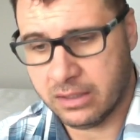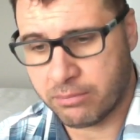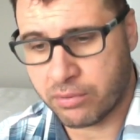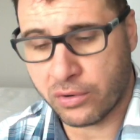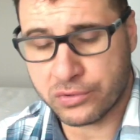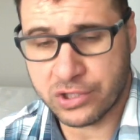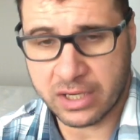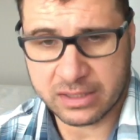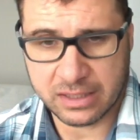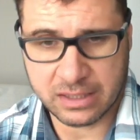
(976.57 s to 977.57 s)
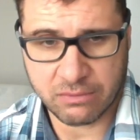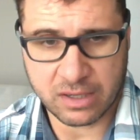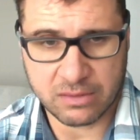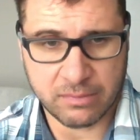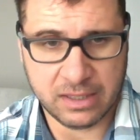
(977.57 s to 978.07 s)
a project that they
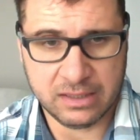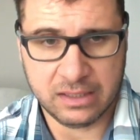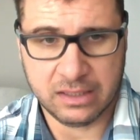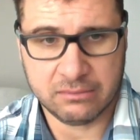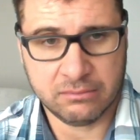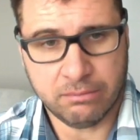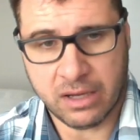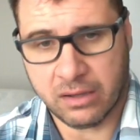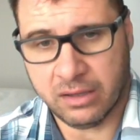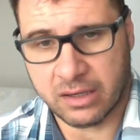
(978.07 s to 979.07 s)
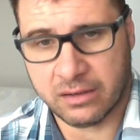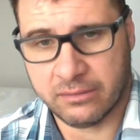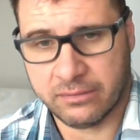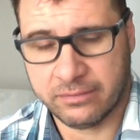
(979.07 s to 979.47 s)
recommended, bought a lot of